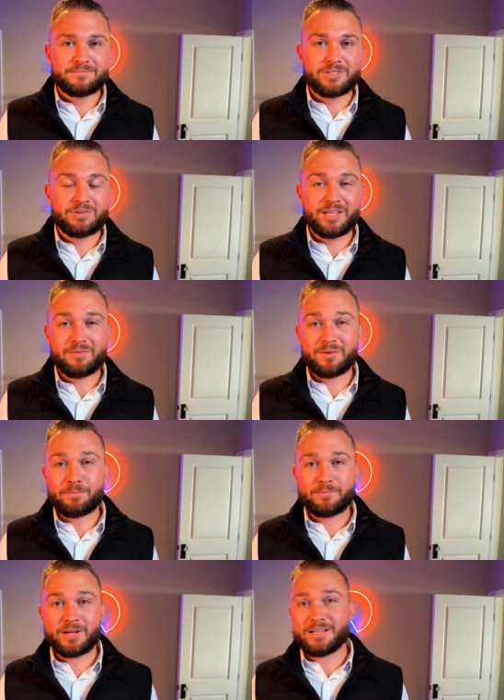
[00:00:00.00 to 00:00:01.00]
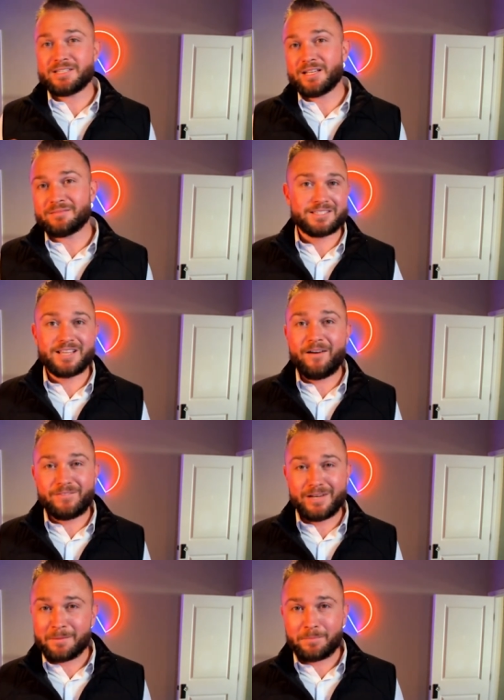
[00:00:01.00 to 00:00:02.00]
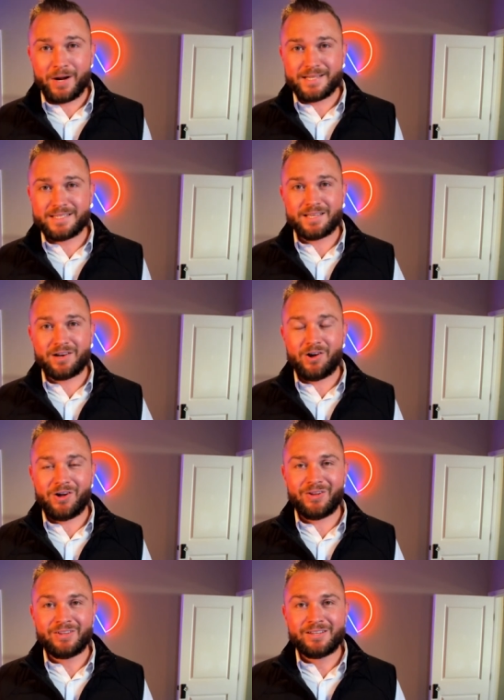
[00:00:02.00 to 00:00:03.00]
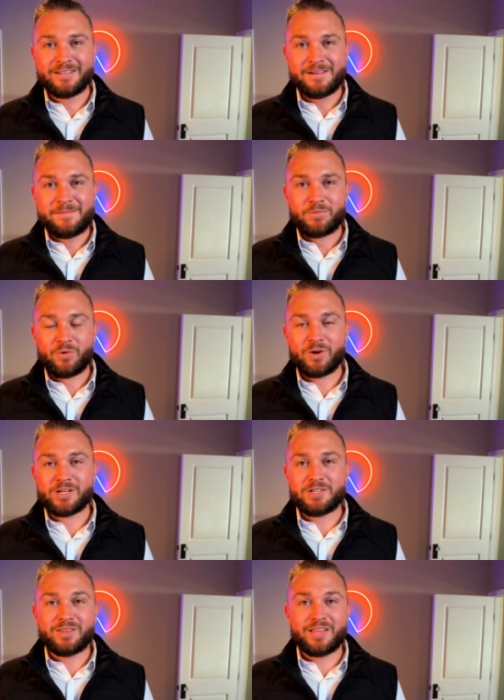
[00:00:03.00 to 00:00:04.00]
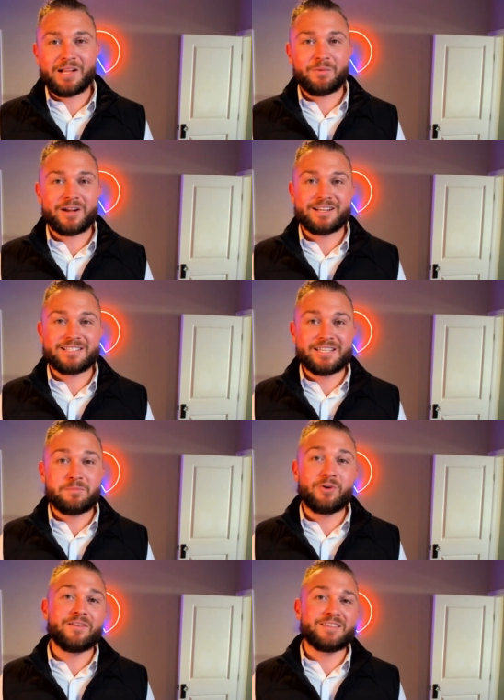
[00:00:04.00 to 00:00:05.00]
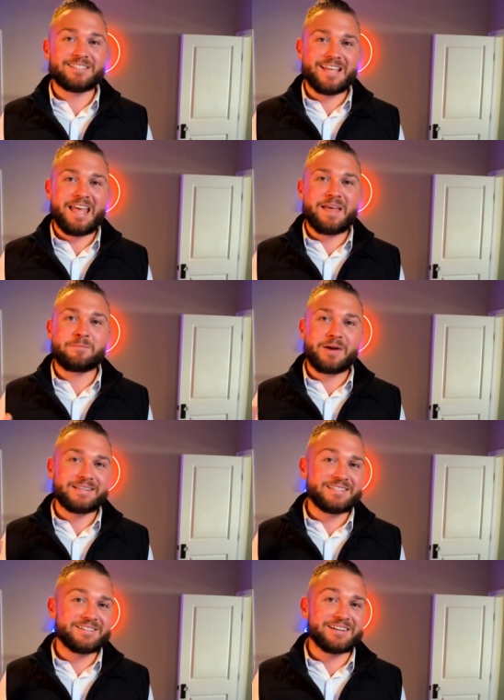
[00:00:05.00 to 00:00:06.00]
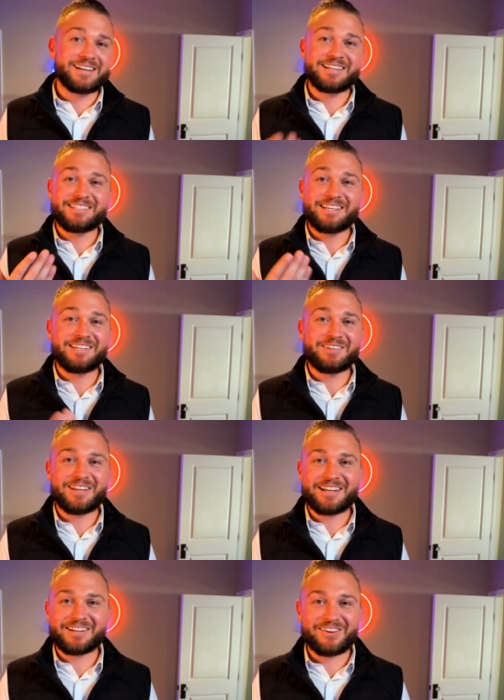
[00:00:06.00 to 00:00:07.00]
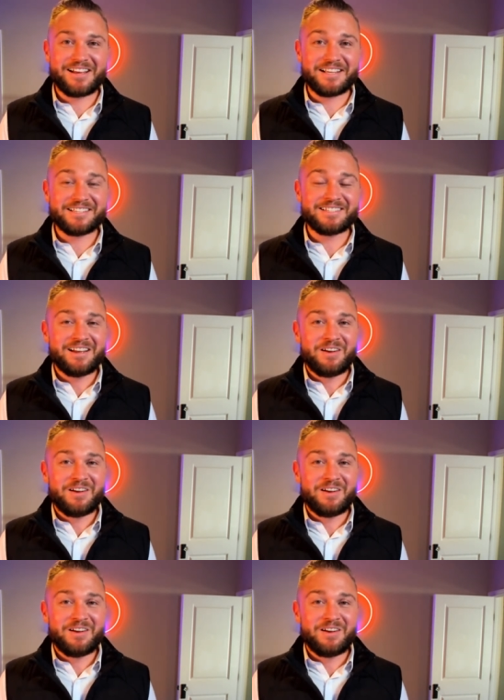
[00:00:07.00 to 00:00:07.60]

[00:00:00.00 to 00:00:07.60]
Do you think we're going to see a softening in prices at all? Or do you think we're going to see more of the same? Prices are going to continue to increase.